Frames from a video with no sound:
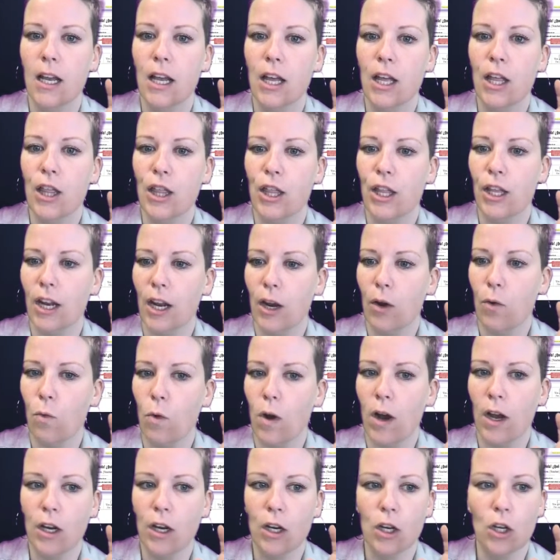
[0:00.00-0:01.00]
that I
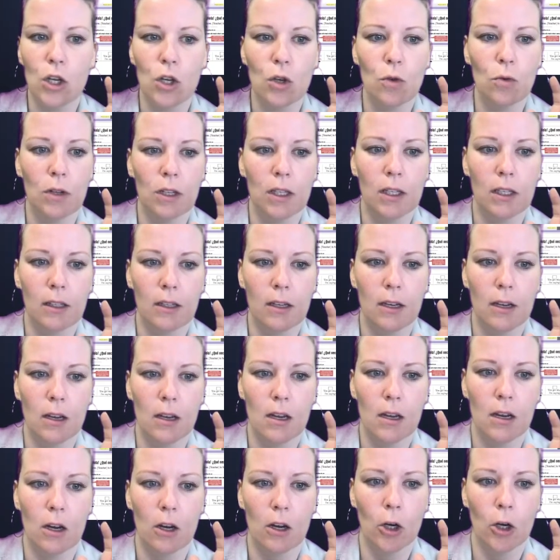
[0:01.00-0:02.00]
want you to see
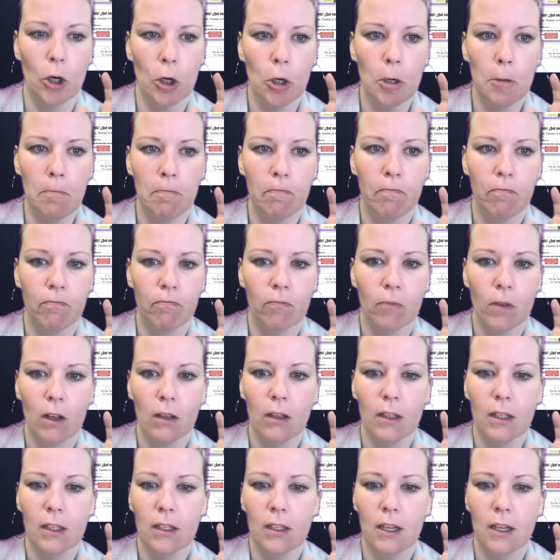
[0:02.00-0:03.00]
here.
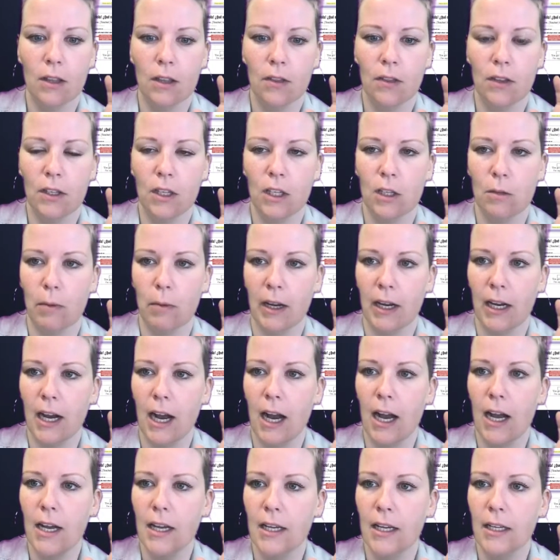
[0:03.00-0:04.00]
Let's say that this is my
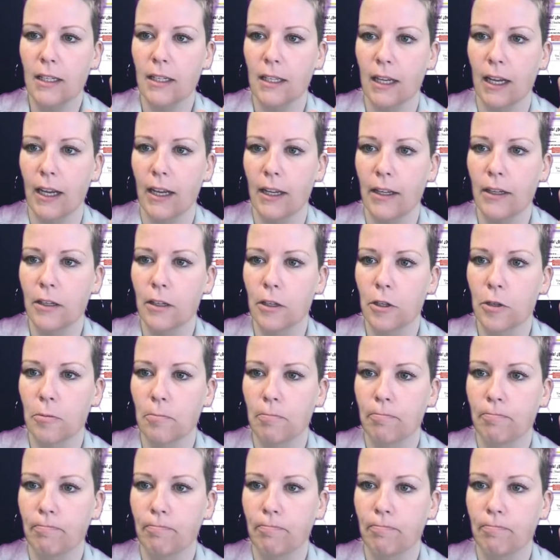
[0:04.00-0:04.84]
content.